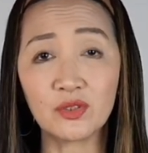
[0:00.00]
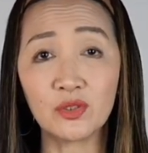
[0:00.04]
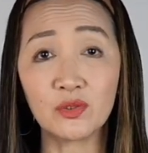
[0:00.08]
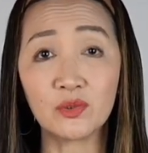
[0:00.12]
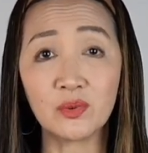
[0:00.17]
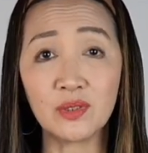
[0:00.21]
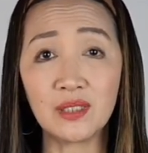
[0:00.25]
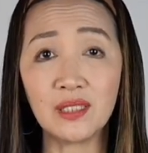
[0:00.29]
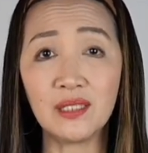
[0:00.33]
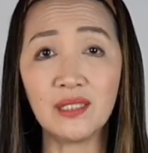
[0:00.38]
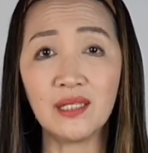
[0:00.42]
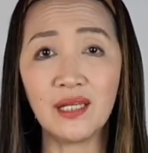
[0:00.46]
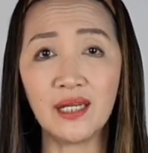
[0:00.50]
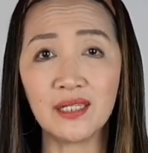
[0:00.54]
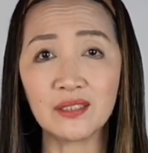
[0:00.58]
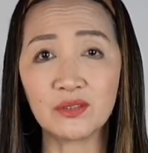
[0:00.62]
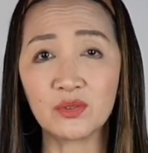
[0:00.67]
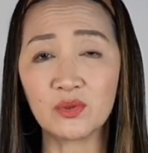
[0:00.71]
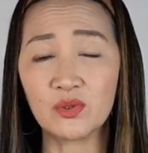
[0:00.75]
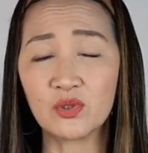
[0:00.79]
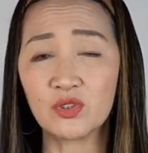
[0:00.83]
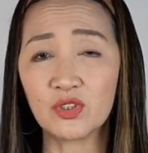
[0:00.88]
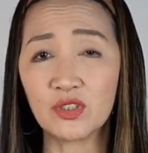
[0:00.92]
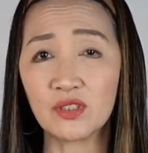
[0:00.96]
You'd really
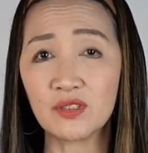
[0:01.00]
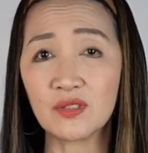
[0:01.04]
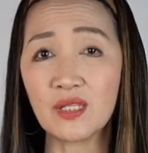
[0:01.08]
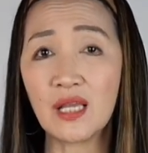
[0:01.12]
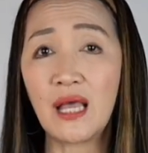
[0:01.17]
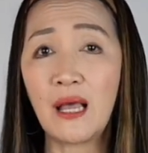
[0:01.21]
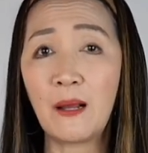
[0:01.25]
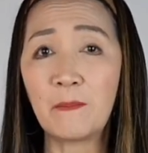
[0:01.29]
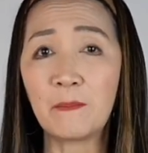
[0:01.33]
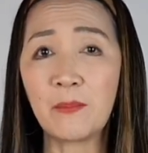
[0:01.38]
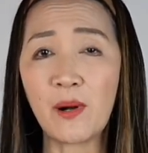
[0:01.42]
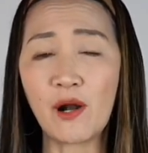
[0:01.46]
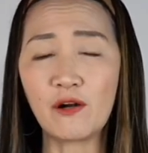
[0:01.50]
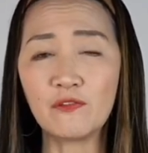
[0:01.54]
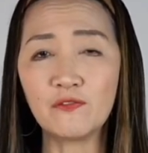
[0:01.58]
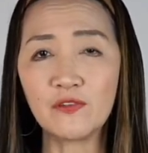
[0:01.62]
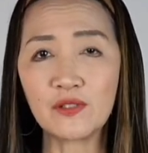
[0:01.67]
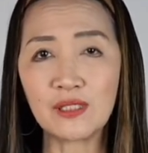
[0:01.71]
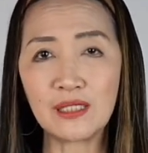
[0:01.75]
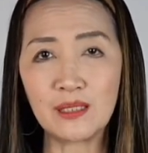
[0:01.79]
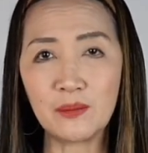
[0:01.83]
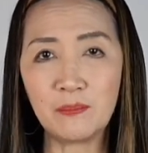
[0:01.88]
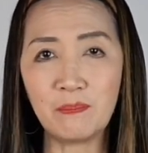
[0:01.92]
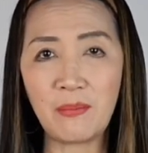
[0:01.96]
like to just
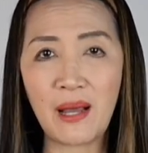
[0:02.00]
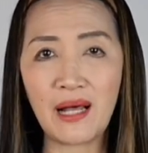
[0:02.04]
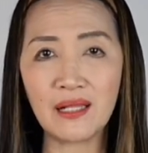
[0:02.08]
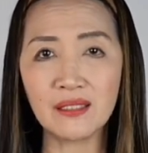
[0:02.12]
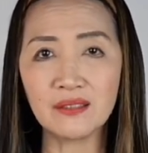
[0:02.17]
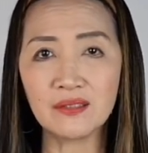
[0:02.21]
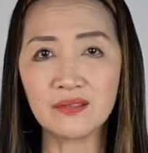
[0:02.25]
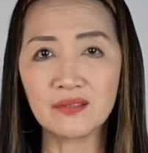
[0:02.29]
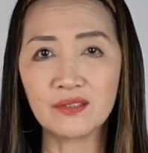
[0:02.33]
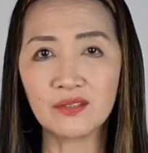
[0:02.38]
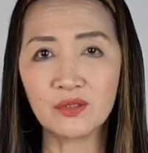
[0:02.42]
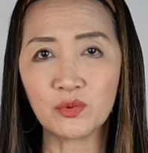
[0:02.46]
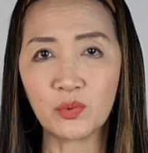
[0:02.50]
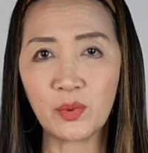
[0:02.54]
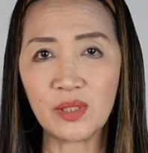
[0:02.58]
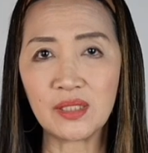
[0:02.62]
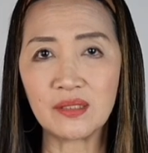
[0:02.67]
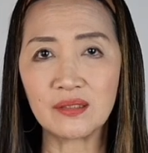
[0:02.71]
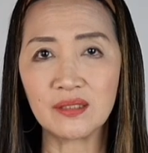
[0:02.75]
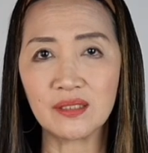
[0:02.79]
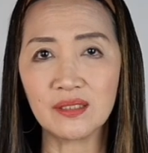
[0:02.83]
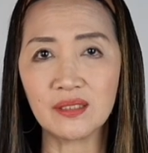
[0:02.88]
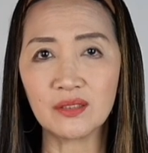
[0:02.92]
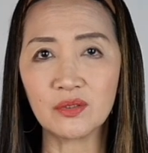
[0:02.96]
perfectly balance the
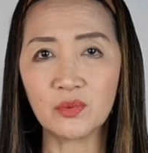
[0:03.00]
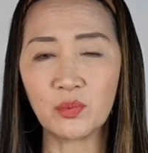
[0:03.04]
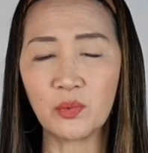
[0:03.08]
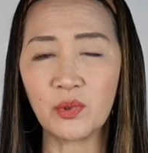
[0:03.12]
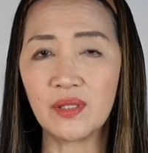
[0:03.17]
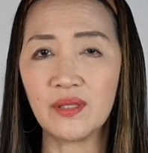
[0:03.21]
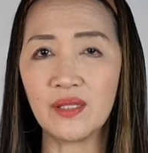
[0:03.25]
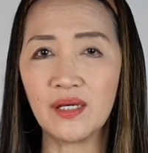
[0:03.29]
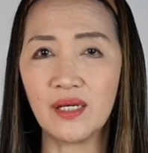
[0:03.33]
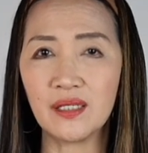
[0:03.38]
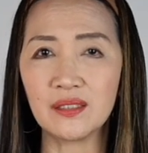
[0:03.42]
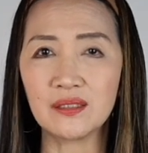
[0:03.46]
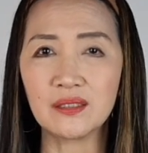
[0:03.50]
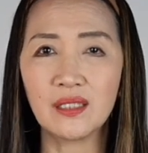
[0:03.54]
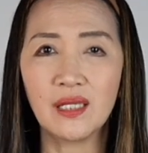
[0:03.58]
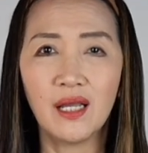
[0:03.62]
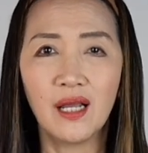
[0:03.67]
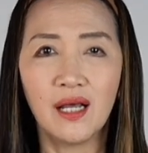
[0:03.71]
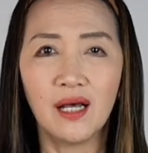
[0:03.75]
sweetness with that